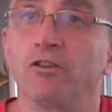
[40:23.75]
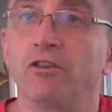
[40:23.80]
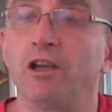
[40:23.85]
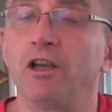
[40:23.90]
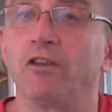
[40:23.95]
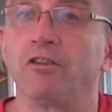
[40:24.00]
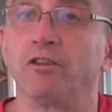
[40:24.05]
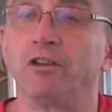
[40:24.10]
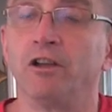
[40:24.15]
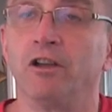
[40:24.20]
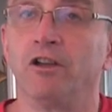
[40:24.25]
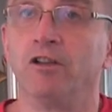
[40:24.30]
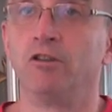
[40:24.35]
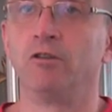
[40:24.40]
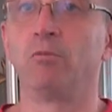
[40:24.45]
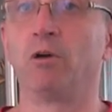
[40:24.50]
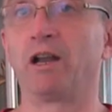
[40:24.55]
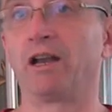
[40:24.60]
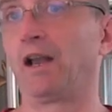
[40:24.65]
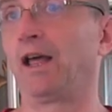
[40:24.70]
your taste,
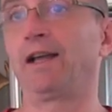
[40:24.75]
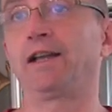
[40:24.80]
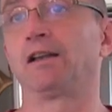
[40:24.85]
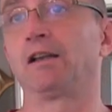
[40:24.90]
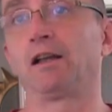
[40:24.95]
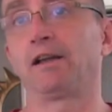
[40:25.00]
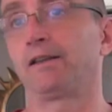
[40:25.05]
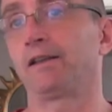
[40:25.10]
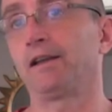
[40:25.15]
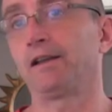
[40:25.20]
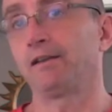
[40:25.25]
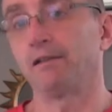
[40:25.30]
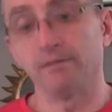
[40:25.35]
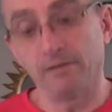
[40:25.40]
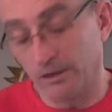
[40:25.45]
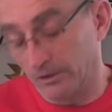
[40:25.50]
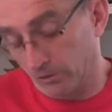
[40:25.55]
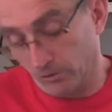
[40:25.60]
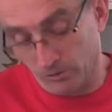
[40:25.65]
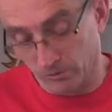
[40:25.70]
you might like it like that, and
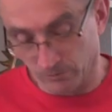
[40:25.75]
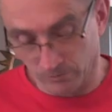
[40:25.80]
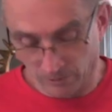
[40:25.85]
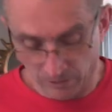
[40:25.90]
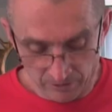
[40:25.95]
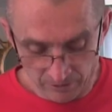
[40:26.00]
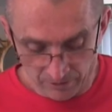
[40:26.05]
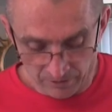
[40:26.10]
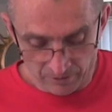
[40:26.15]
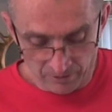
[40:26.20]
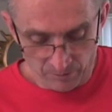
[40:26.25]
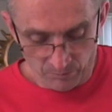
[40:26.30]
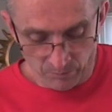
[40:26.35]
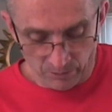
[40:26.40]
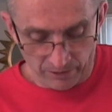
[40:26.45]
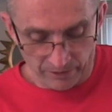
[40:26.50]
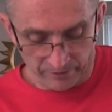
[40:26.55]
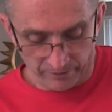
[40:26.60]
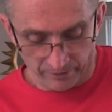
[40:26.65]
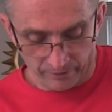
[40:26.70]
that's cool.
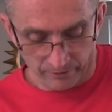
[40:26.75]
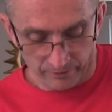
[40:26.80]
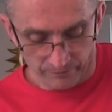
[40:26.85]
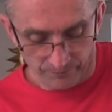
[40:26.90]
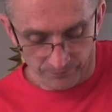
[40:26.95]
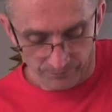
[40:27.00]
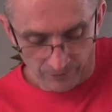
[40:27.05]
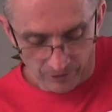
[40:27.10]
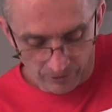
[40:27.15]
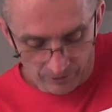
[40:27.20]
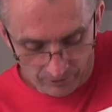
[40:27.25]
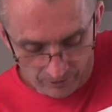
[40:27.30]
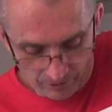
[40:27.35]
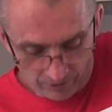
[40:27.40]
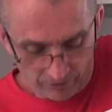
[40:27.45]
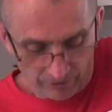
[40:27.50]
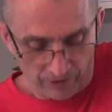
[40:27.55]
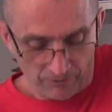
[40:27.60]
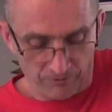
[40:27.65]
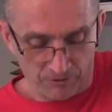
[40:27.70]
But uh,
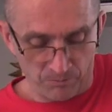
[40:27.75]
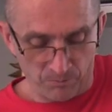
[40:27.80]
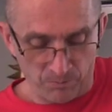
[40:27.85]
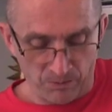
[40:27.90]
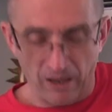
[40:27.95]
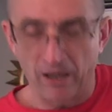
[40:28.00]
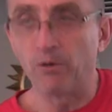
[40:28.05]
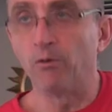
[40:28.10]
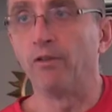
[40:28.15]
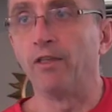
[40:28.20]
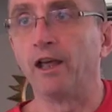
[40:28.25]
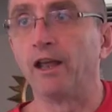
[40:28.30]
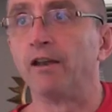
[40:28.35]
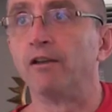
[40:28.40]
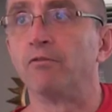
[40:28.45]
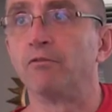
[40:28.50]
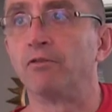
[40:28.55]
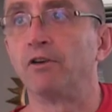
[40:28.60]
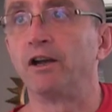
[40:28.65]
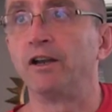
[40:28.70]
we'll have to play with that
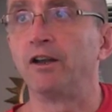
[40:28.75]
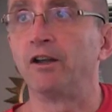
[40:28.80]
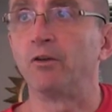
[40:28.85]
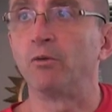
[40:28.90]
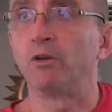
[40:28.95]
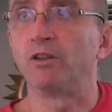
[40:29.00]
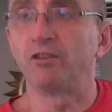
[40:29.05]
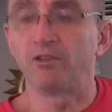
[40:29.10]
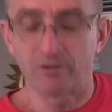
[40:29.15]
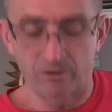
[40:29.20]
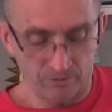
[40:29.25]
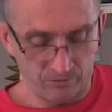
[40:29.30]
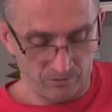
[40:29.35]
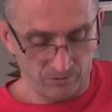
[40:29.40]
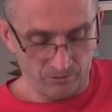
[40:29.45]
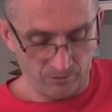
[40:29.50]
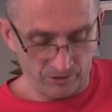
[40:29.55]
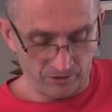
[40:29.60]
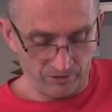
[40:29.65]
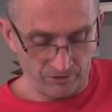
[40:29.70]
and find out what's
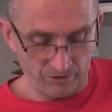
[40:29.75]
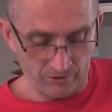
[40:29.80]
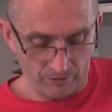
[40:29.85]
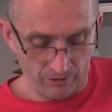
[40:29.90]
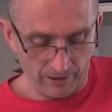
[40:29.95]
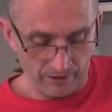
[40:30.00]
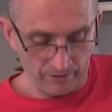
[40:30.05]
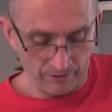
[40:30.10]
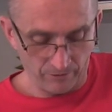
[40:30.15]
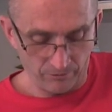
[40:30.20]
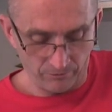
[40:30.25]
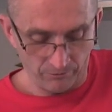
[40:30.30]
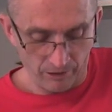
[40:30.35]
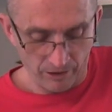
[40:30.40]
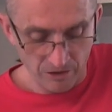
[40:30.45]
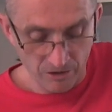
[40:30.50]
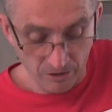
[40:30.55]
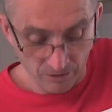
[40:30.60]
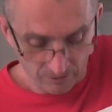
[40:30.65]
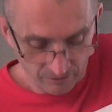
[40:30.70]
what's the right
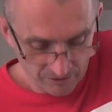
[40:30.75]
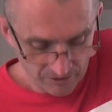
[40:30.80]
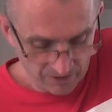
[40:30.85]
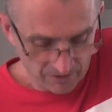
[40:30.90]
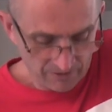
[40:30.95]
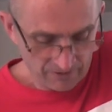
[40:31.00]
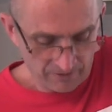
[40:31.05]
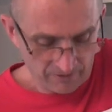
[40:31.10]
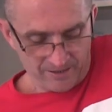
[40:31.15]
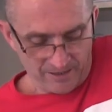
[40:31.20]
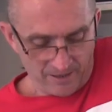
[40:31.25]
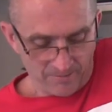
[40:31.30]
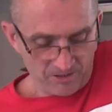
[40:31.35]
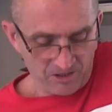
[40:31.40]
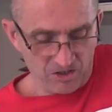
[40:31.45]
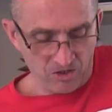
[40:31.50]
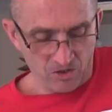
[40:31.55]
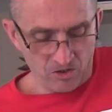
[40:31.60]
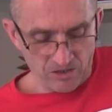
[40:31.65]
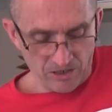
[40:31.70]
ratio. The same
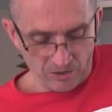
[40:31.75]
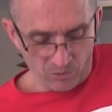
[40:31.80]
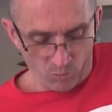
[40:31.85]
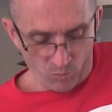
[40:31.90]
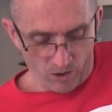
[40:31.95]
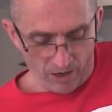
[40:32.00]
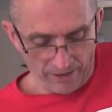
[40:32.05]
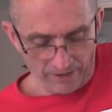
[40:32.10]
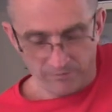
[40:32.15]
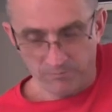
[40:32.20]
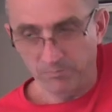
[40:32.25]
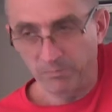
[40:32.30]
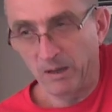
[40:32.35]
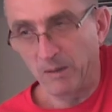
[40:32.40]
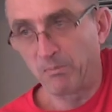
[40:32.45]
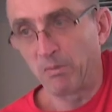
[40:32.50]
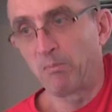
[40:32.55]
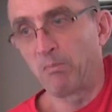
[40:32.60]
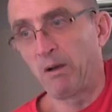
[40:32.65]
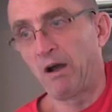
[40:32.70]
as using white
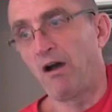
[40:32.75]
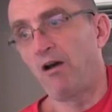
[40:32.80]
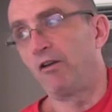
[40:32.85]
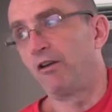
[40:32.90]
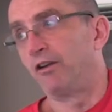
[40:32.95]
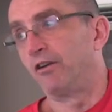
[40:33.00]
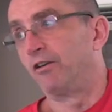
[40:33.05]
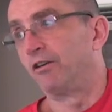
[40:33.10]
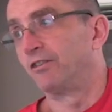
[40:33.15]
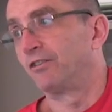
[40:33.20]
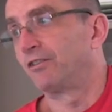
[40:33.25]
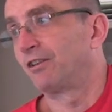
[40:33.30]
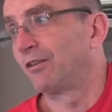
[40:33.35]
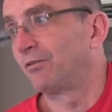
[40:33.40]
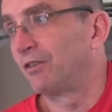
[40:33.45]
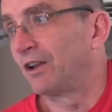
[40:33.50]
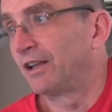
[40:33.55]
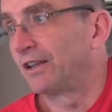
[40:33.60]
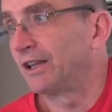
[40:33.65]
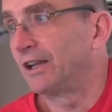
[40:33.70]
pepper powder and
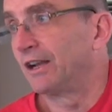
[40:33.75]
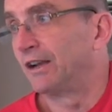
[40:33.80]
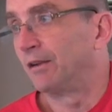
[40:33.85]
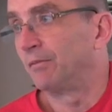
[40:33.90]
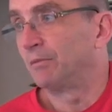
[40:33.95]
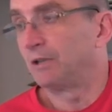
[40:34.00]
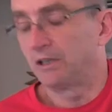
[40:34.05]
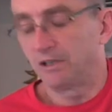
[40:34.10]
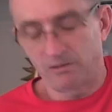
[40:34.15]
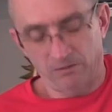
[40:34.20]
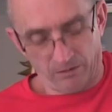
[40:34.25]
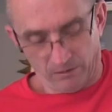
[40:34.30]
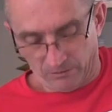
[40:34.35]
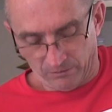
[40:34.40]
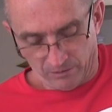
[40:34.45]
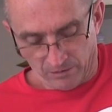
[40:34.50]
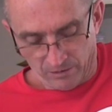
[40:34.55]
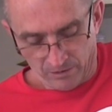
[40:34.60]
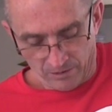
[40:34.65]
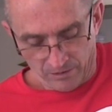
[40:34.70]
stuff like that. I mean,
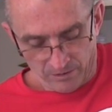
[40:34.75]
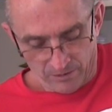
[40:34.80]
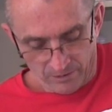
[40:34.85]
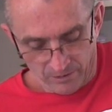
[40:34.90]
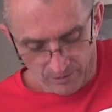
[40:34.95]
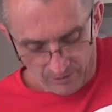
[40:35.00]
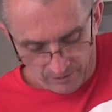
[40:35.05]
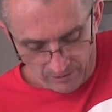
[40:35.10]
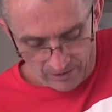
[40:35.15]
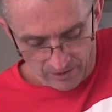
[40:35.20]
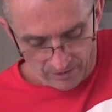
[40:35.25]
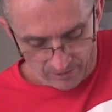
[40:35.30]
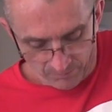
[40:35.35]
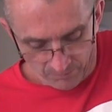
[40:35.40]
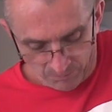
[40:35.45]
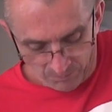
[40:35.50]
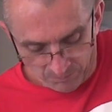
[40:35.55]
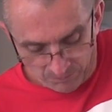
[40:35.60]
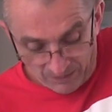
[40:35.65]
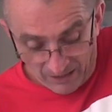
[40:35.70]
white powder versus yeah.
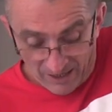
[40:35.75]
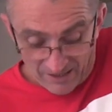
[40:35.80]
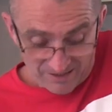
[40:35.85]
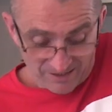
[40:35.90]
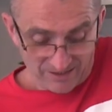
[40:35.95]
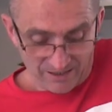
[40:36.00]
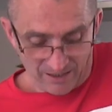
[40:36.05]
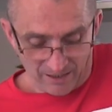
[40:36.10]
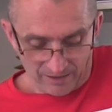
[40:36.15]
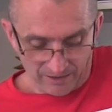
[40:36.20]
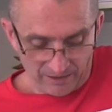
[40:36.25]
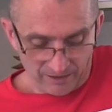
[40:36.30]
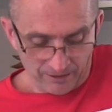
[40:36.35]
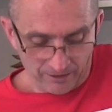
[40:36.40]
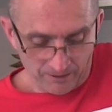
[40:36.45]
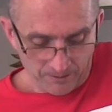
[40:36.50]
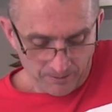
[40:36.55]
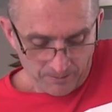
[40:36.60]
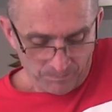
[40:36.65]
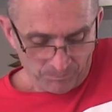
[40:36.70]
yeah. Plus, I
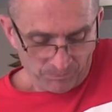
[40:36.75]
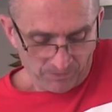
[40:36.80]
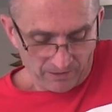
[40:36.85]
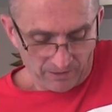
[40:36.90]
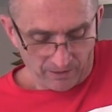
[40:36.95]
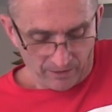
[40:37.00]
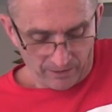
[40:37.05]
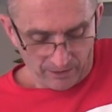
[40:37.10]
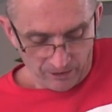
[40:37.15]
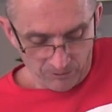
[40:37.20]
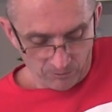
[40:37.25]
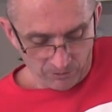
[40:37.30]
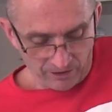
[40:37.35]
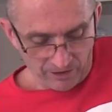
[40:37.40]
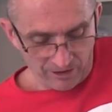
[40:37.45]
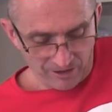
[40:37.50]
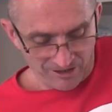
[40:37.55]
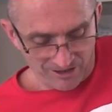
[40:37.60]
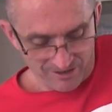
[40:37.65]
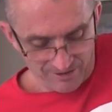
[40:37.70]
think the thing with
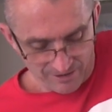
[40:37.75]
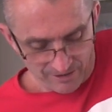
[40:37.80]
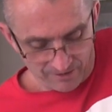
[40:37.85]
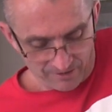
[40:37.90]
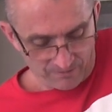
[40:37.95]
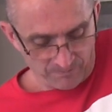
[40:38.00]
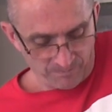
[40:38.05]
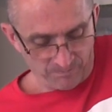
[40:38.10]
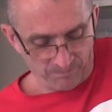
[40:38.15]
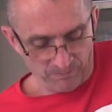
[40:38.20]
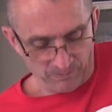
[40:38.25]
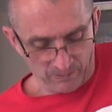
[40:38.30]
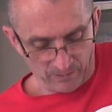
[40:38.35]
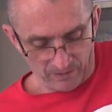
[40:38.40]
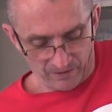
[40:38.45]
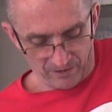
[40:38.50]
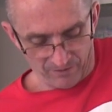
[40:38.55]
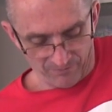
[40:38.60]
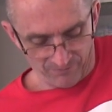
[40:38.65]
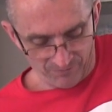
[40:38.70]
this is that
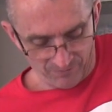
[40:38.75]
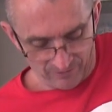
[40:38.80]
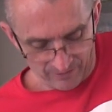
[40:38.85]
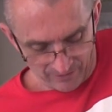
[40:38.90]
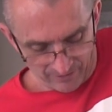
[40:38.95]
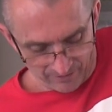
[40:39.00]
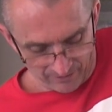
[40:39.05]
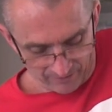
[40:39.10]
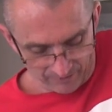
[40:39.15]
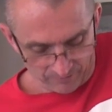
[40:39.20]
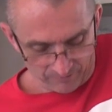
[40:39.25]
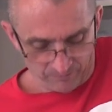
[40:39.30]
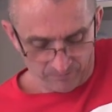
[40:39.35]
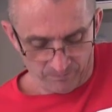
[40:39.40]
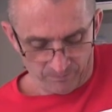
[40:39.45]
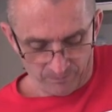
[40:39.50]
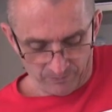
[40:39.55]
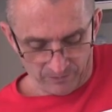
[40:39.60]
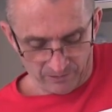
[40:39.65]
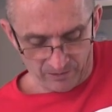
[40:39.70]
the,
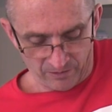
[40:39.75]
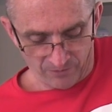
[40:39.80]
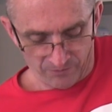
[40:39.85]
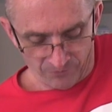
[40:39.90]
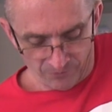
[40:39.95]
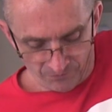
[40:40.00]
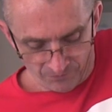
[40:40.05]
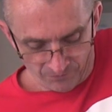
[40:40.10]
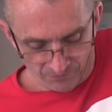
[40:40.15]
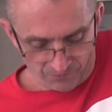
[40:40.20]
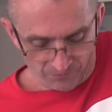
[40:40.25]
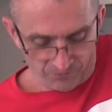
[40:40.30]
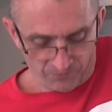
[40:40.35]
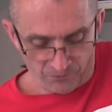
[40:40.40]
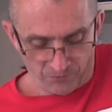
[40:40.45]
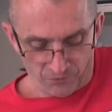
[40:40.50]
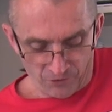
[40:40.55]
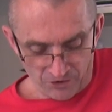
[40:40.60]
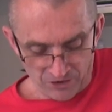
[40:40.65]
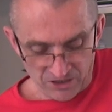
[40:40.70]
the
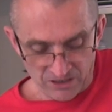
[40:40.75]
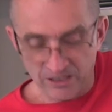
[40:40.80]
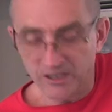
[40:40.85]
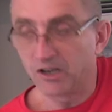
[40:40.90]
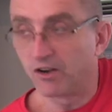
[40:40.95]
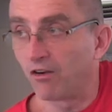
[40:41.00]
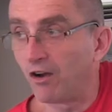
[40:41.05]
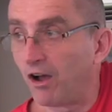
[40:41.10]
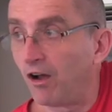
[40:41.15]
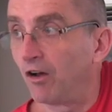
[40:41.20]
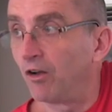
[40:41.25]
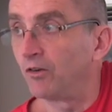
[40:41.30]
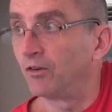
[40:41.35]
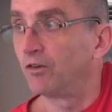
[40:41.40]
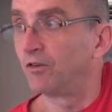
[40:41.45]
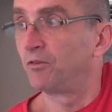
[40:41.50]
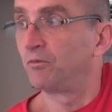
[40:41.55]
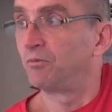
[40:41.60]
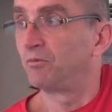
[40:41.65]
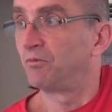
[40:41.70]
freshly
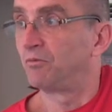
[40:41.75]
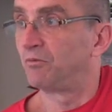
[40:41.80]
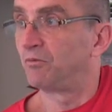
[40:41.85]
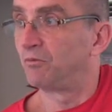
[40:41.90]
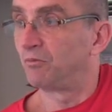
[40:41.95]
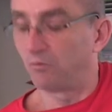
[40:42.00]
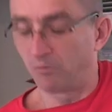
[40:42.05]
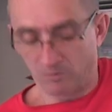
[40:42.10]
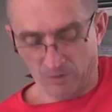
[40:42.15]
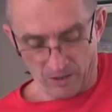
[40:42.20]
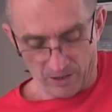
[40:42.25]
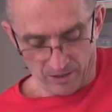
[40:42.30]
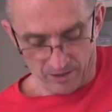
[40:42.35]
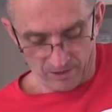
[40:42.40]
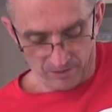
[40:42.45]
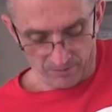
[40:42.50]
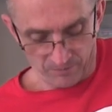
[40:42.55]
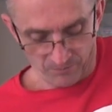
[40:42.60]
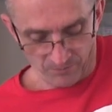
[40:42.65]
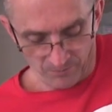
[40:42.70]
ground
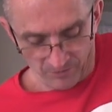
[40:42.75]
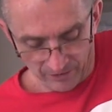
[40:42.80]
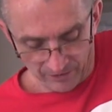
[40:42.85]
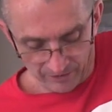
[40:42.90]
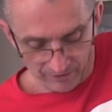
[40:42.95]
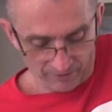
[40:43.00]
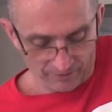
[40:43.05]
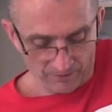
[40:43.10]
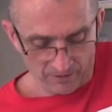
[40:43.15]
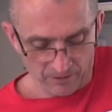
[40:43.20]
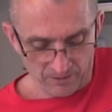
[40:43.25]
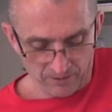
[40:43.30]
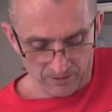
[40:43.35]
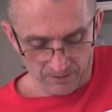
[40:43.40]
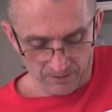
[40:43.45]
uh, thing